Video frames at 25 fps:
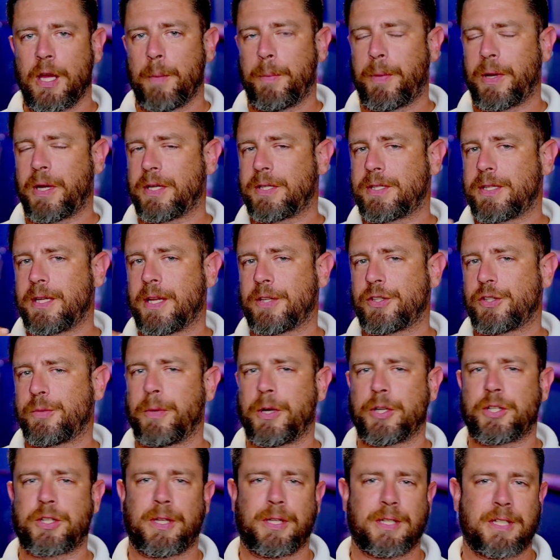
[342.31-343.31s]
but it's not so
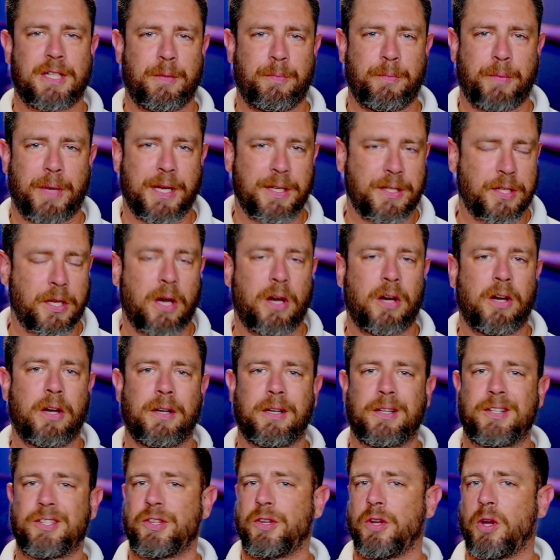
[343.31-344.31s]
much on the tip of my
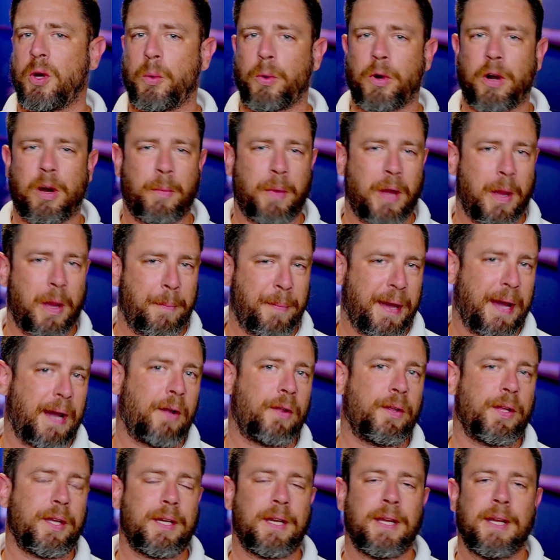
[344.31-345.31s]
tongue. It's nowhere on my
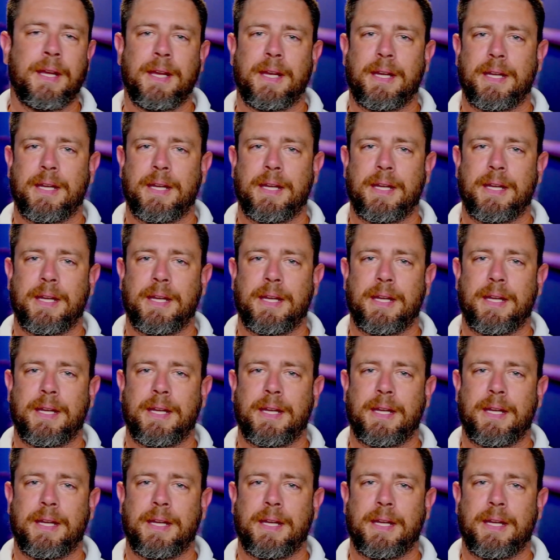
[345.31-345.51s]
palate.